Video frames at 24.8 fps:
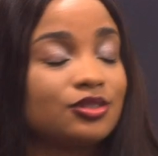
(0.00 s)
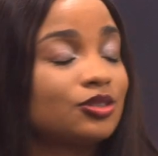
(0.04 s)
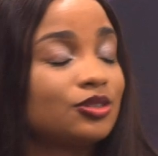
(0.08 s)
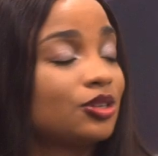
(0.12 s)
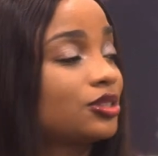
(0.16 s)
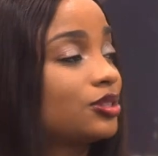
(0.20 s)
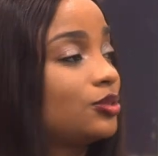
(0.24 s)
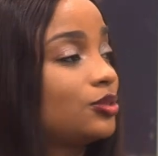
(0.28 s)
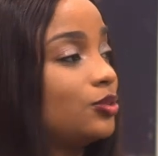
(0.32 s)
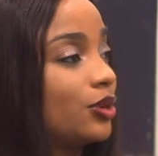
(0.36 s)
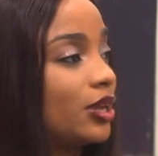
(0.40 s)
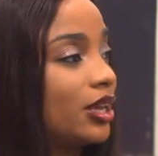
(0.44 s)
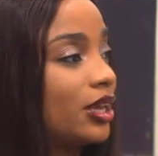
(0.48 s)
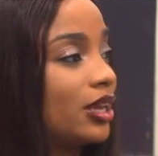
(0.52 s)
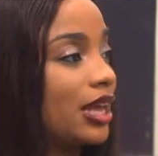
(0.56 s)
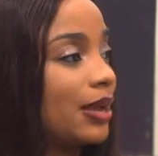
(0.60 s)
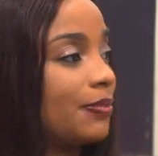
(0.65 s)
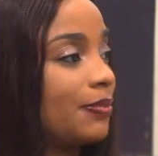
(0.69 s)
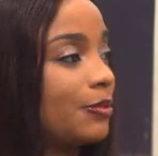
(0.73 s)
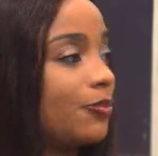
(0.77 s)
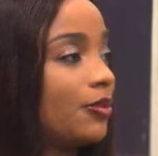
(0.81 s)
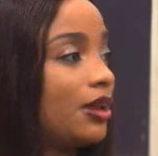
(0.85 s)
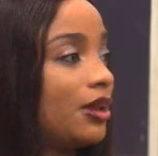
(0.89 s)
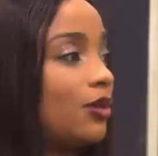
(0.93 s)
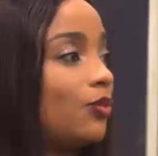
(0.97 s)
just looking like
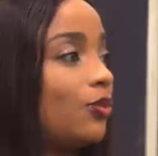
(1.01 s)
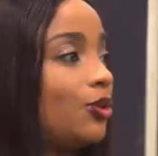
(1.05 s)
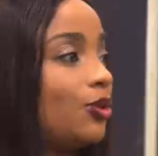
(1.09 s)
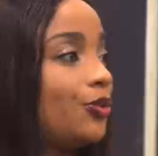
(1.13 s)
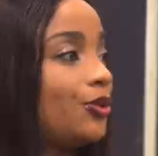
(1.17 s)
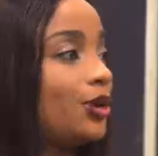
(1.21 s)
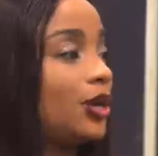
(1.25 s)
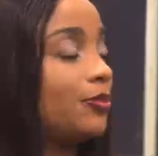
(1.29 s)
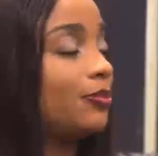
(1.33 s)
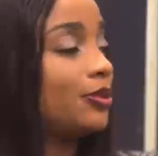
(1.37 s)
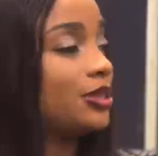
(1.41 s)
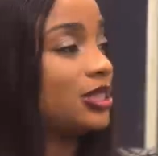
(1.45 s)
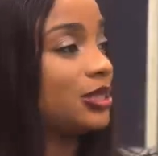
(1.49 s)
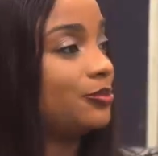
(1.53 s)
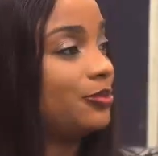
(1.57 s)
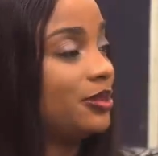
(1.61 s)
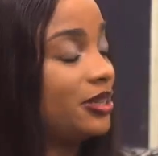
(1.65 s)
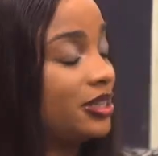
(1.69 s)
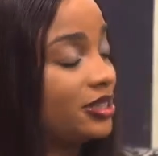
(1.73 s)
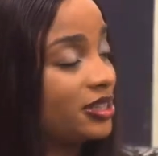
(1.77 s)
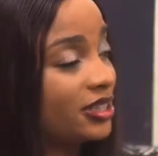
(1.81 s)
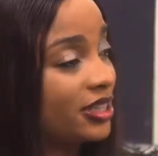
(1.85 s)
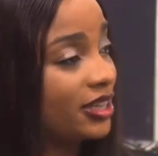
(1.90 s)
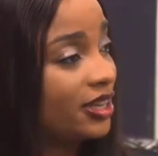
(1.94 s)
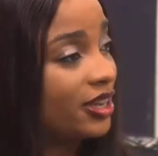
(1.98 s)
people are wondering the
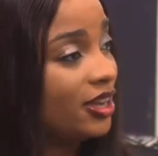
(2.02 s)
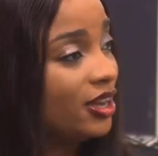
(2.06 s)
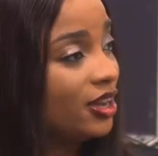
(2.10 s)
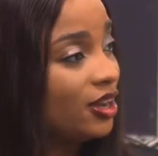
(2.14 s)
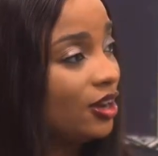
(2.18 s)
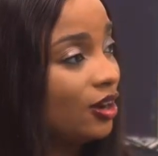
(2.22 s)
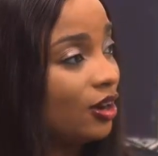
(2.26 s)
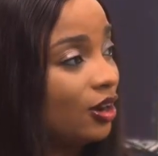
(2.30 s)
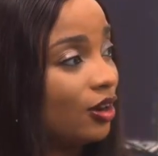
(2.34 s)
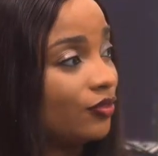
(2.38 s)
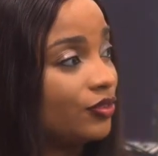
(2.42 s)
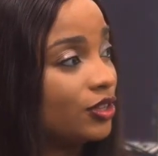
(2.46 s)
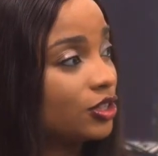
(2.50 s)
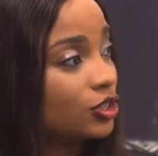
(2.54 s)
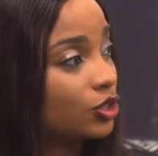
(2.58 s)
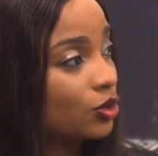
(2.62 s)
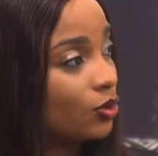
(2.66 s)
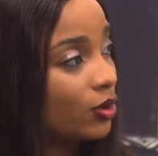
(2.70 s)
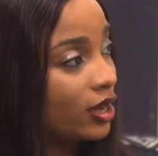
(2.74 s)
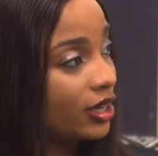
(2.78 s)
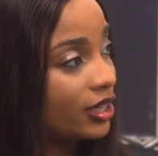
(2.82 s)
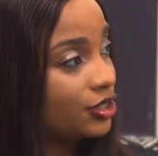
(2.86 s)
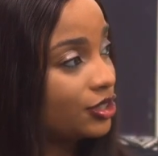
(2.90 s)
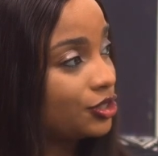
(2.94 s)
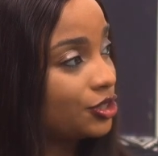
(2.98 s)
possibility of this
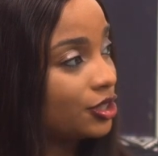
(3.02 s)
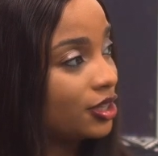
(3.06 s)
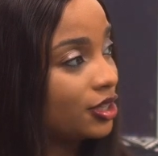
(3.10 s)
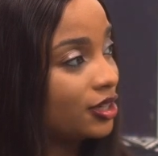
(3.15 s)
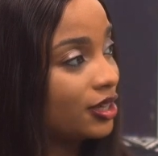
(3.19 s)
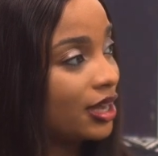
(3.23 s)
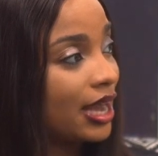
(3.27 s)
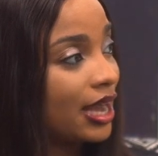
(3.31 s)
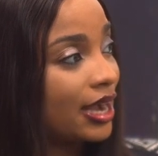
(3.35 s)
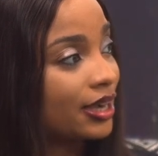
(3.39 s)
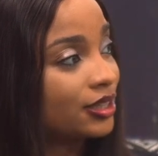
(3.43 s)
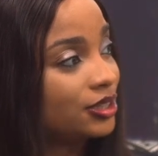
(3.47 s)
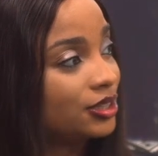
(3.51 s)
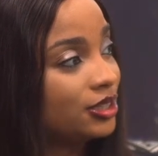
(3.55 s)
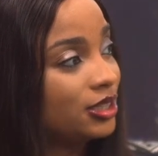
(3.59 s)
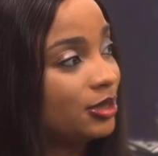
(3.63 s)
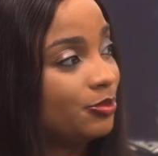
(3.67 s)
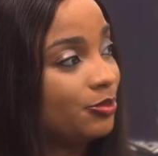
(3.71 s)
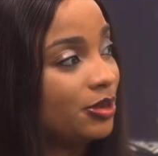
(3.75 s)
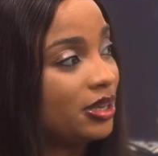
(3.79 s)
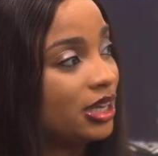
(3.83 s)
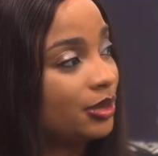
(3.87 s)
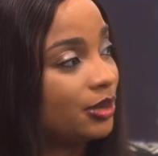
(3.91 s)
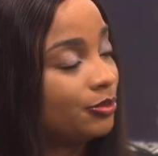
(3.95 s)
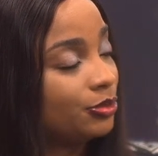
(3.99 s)
coalition actually
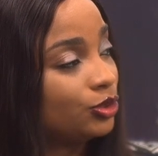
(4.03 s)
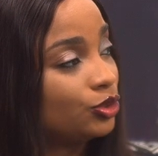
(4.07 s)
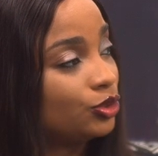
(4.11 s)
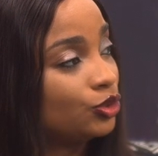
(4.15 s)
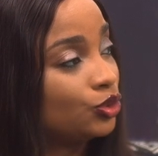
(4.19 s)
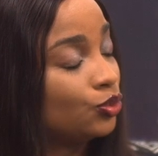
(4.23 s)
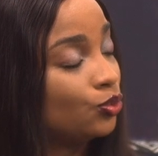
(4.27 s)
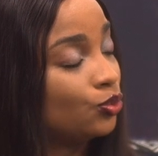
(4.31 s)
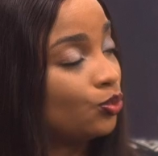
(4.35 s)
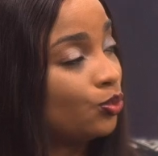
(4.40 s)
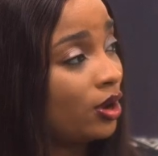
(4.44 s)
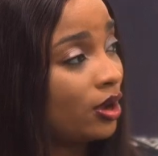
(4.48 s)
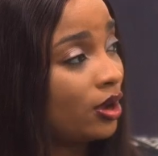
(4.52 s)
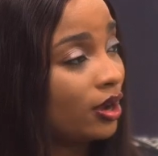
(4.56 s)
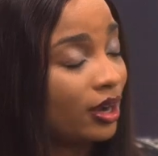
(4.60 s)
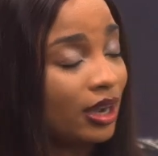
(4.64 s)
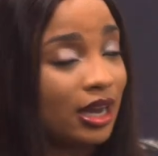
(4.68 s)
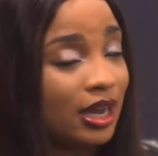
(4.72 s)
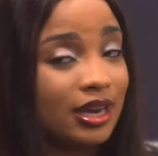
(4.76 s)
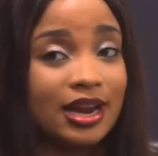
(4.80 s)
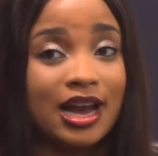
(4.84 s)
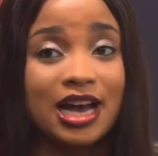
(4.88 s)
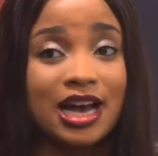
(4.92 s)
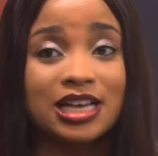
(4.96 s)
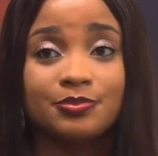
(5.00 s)
being able to work. That
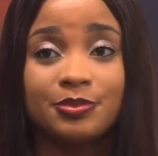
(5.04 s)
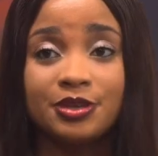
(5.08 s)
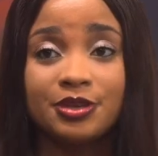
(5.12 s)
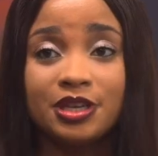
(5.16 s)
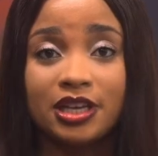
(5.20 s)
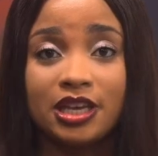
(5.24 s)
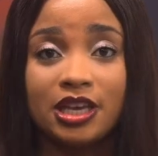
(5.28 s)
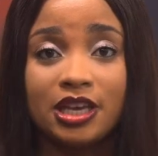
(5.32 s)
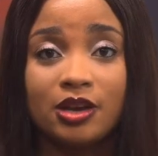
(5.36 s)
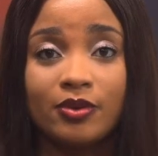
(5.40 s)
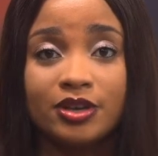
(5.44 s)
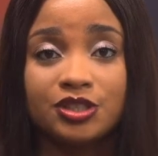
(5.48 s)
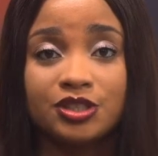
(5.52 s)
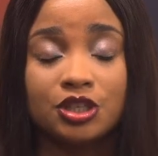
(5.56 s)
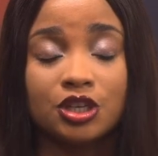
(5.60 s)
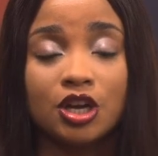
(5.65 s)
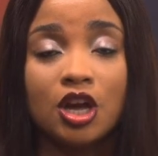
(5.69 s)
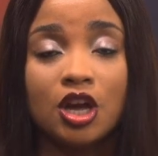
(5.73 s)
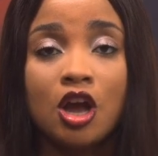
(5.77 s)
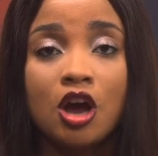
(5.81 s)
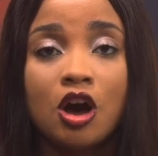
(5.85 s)
has been the key question.